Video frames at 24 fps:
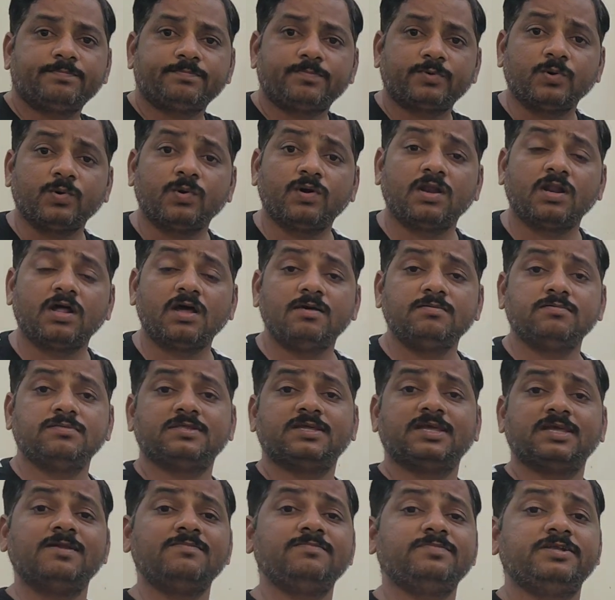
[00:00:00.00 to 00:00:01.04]
a program
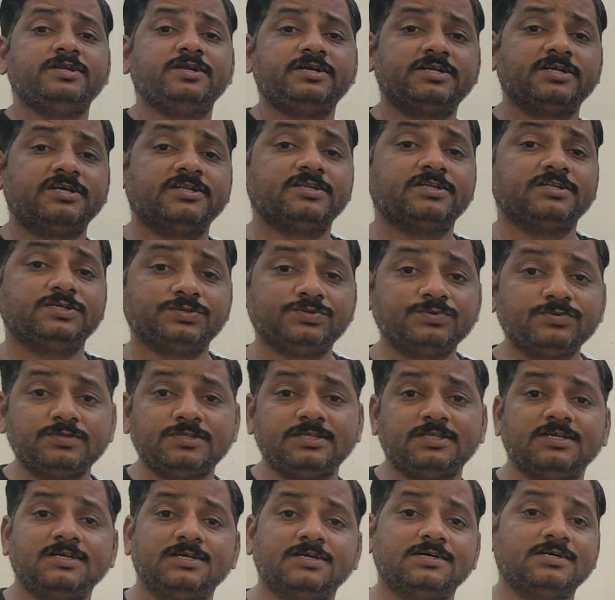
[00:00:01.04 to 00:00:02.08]
can be written
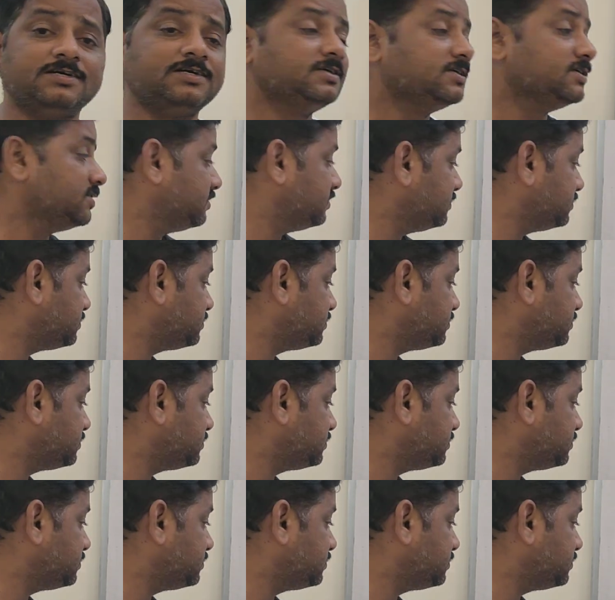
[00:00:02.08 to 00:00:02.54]
using the